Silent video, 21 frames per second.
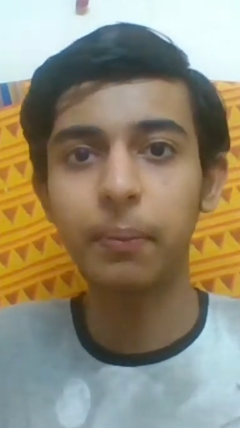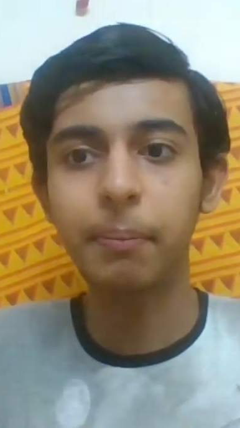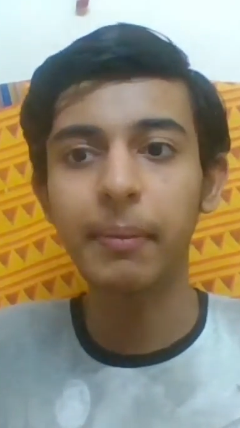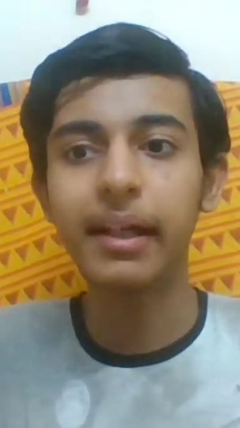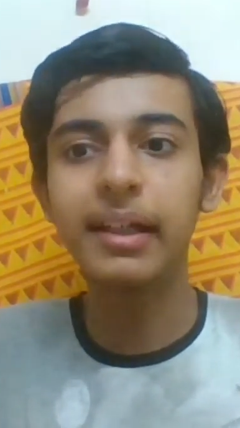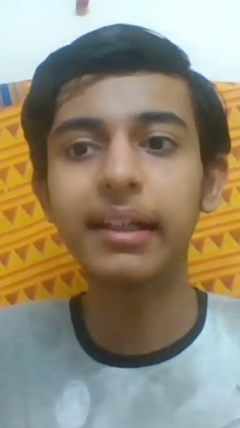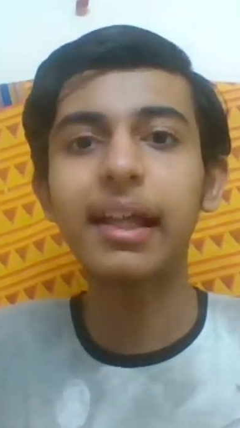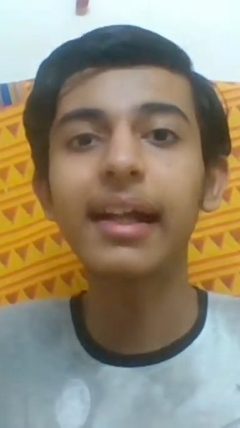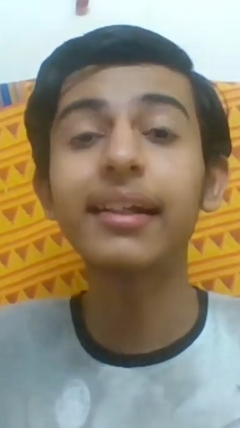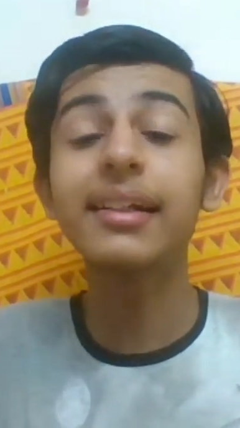
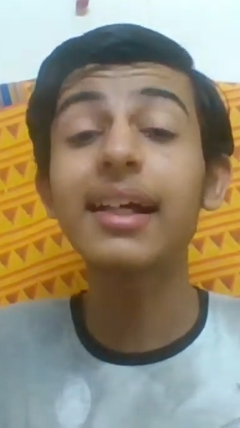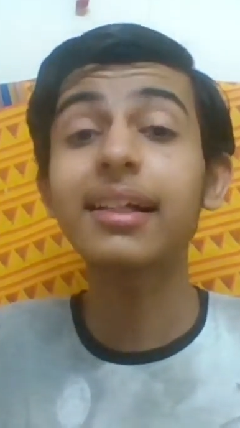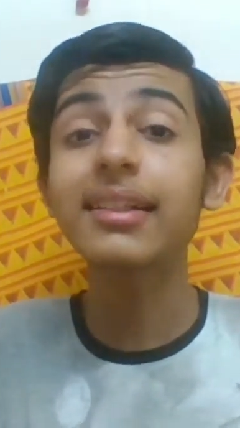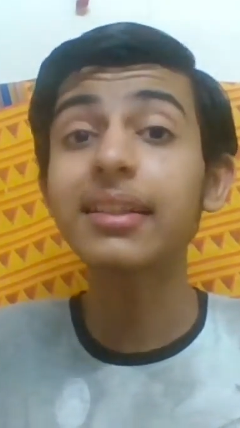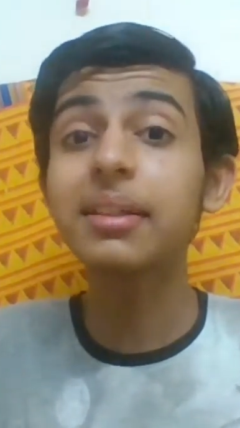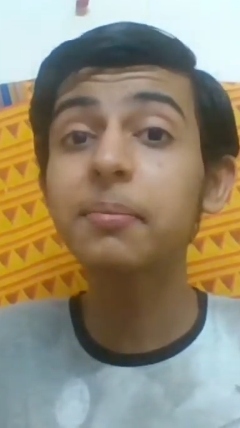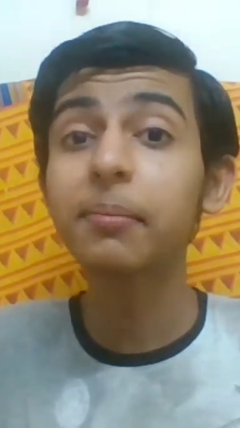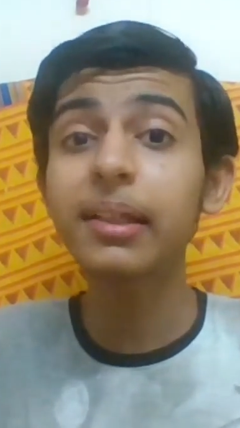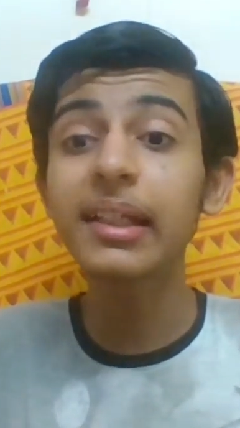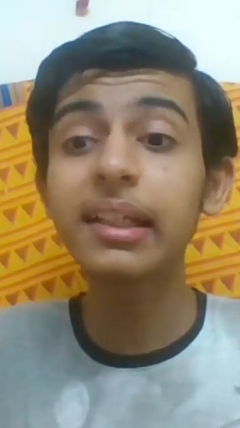But that
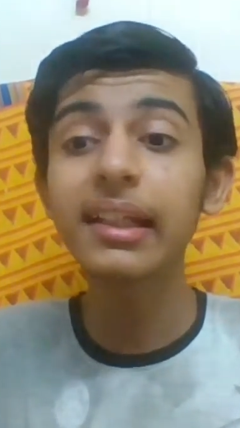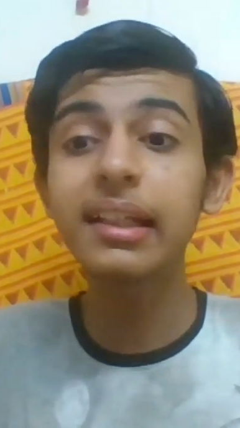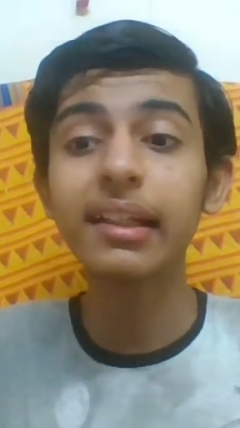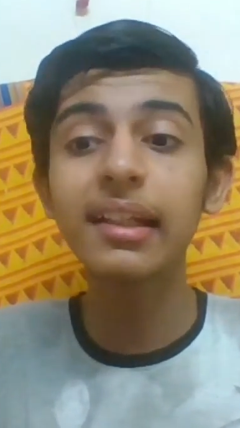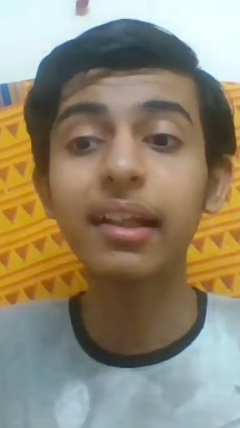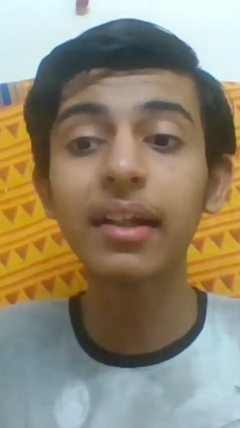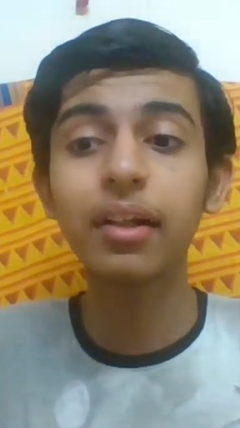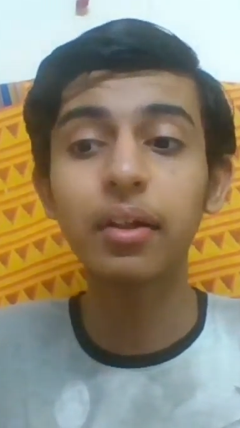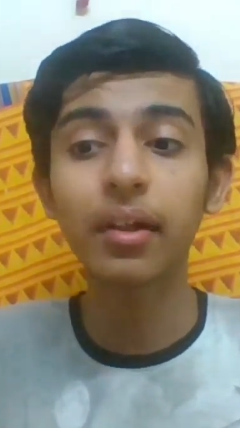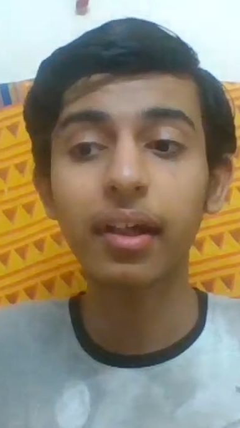doesn't mean
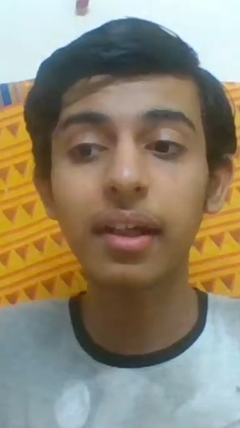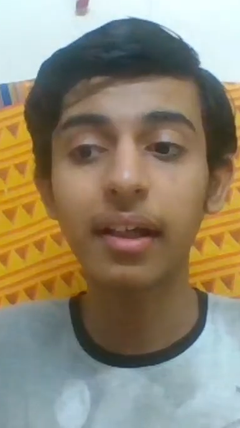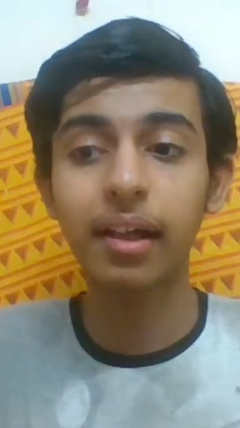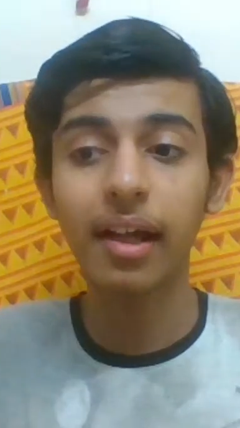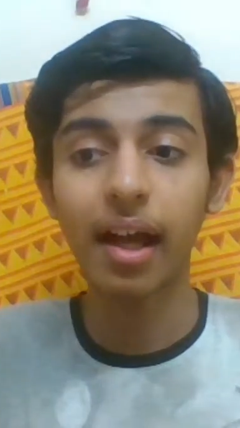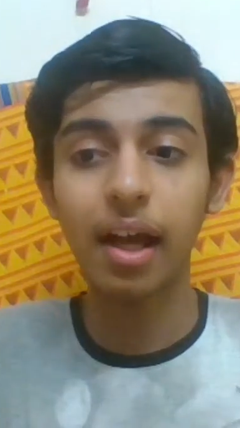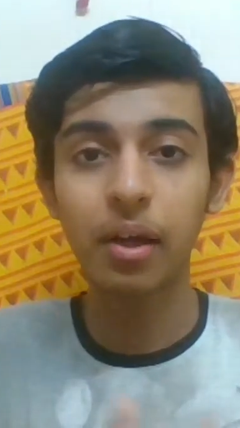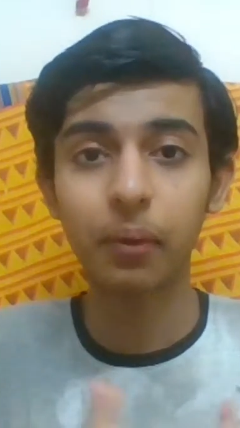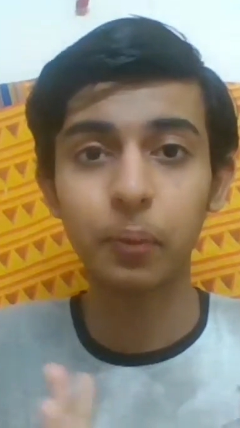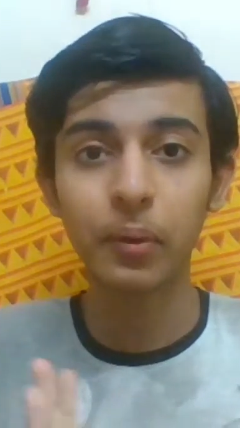that
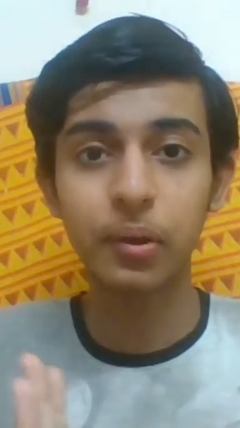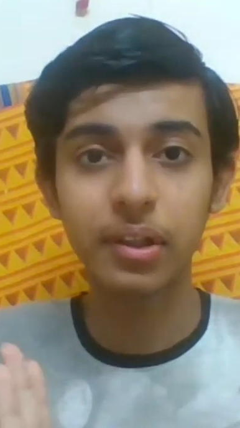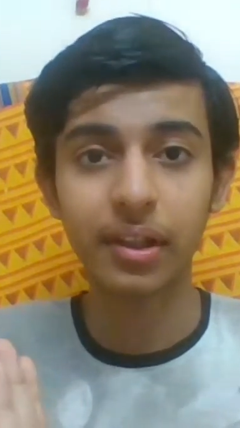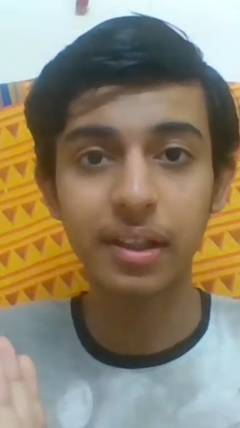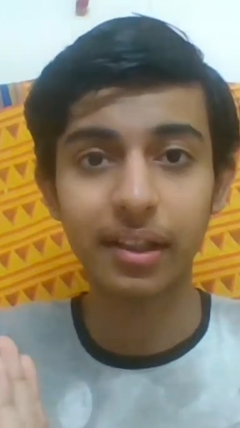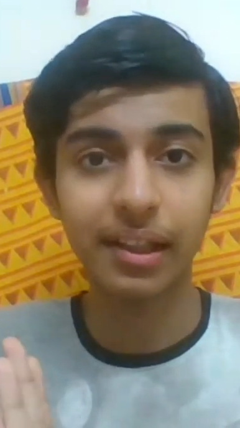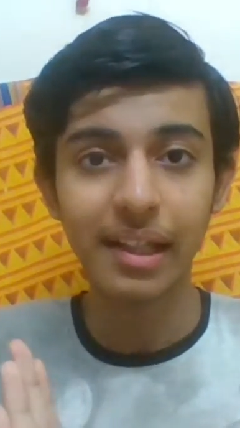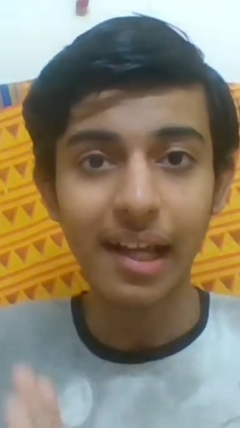I would